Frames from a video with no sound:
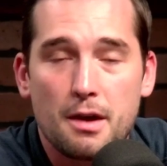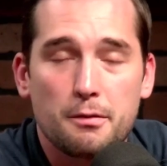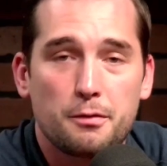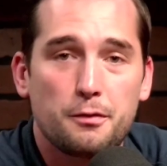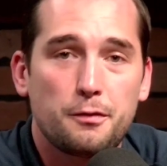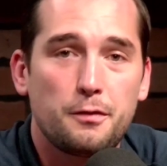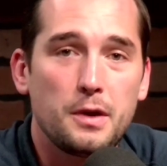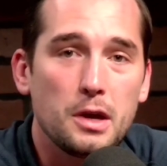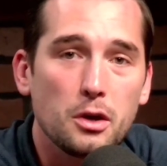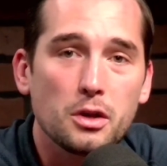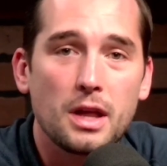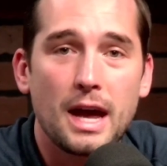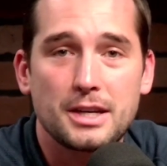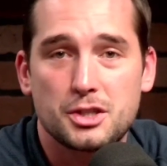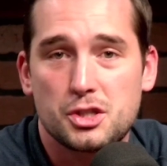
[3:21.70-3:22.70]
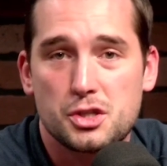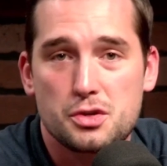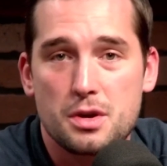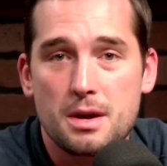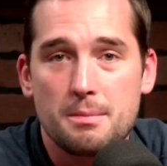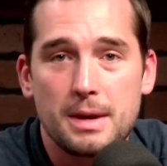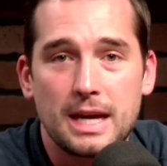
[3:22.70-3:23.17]
that feel like
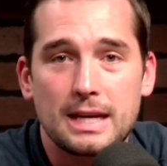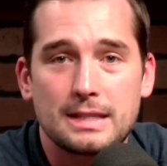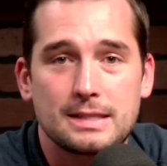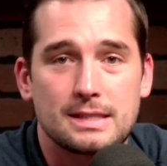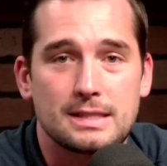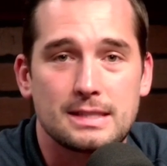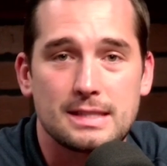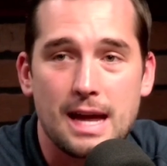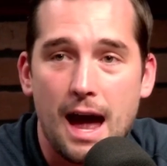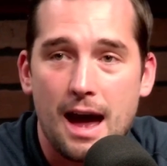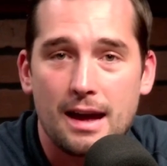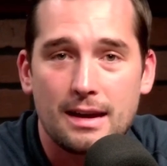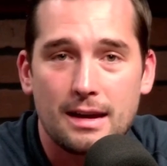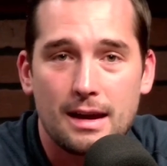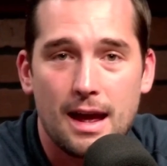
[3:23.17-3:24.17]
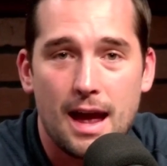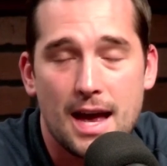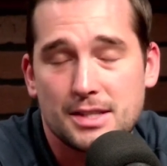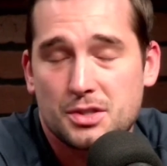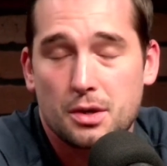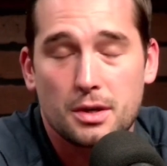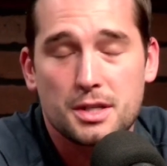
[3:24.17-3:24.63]
streaming is not
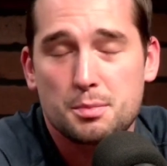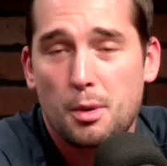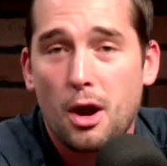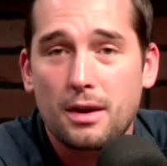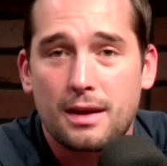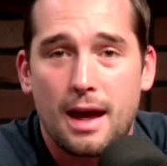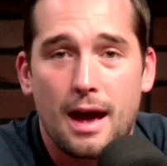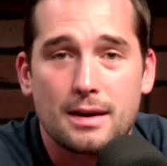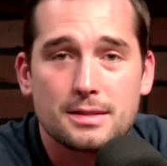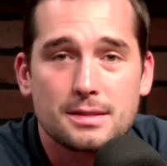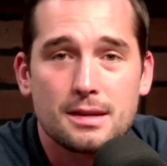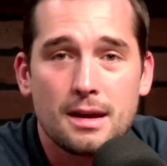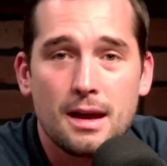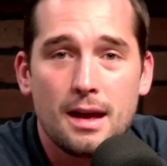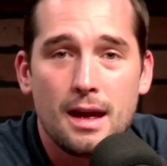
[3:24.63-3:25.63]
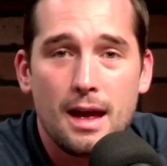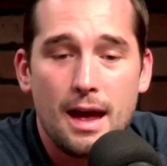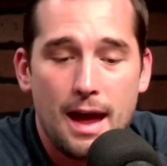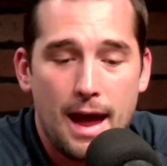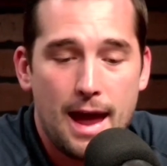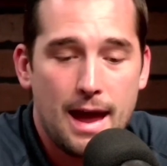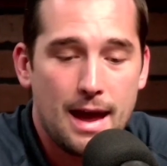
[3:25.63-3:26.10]
as good as broadcast.
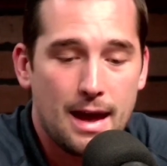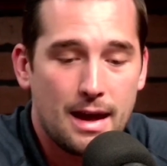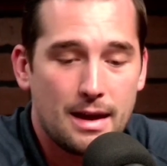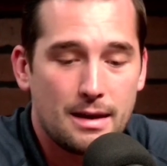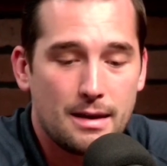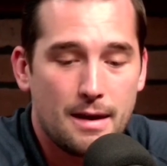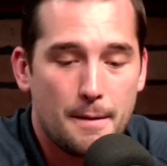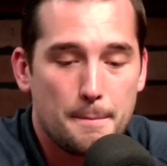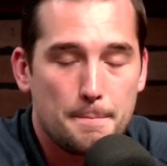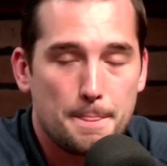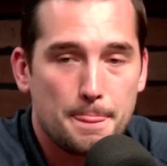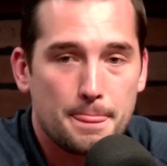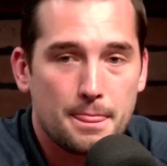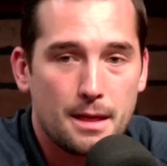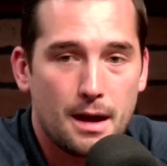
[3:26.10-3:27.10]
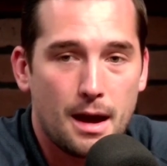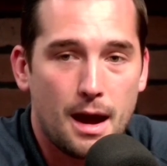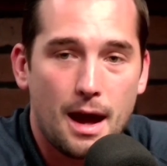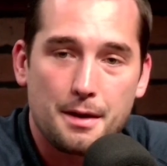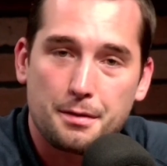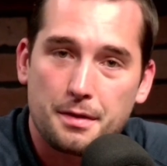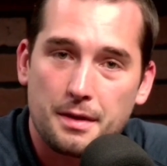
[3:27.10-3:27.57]
And
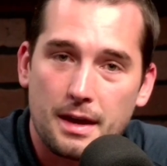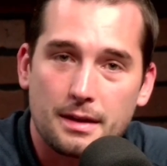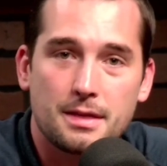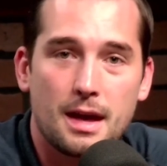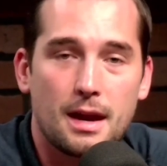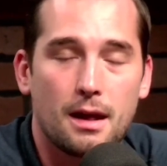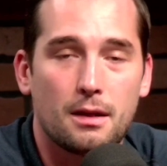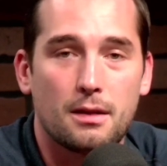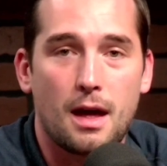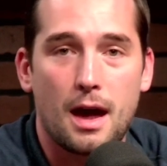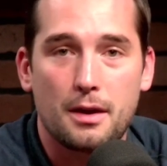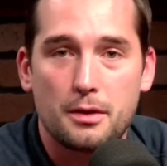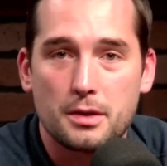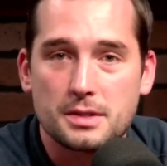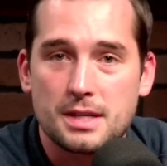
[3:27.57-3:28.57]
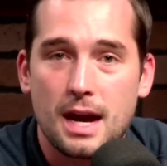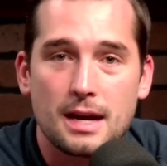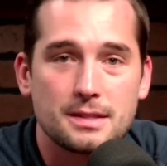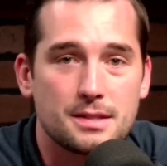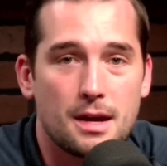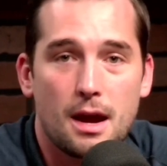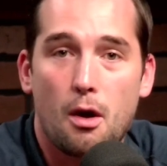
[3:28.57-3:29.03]
I think that a lot of those
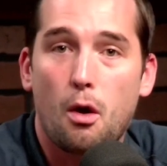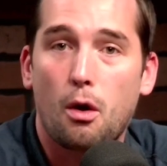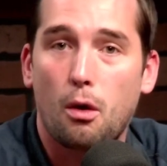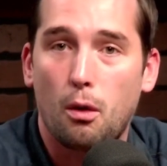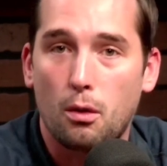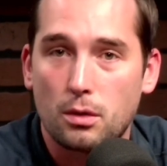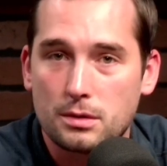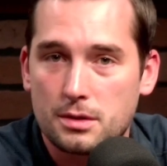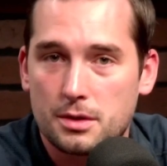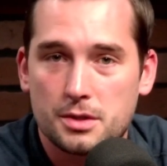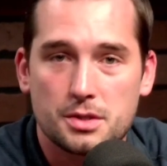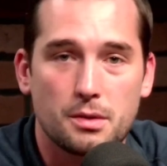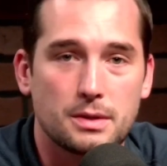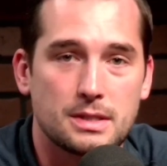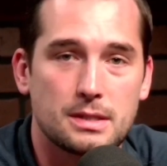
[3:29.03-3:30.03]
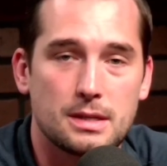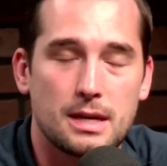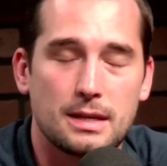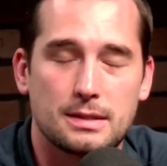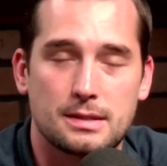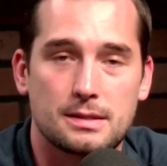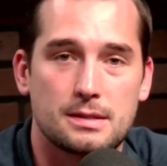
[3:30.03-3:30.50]
guys they are older, so it's
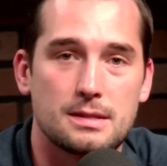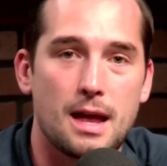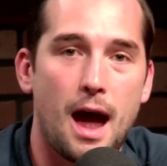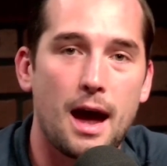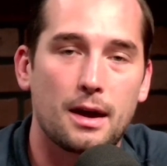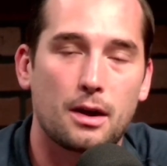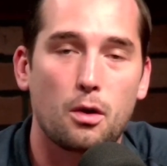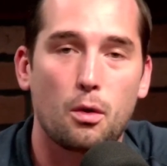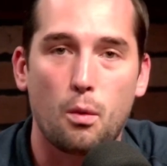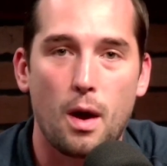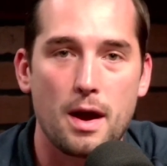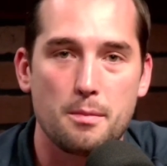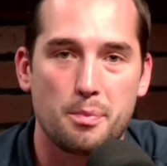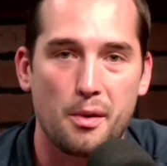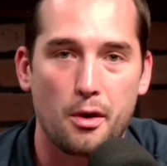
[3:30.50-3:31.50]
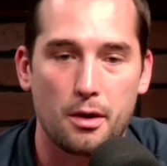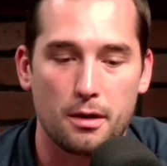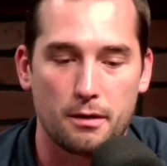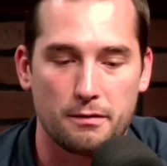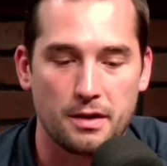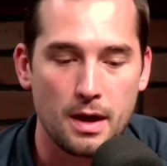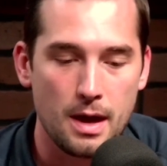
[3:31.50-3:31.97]
it's not quite
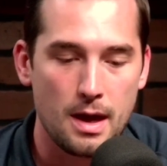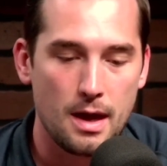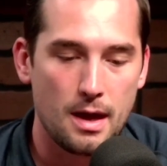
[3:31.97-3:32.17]
part of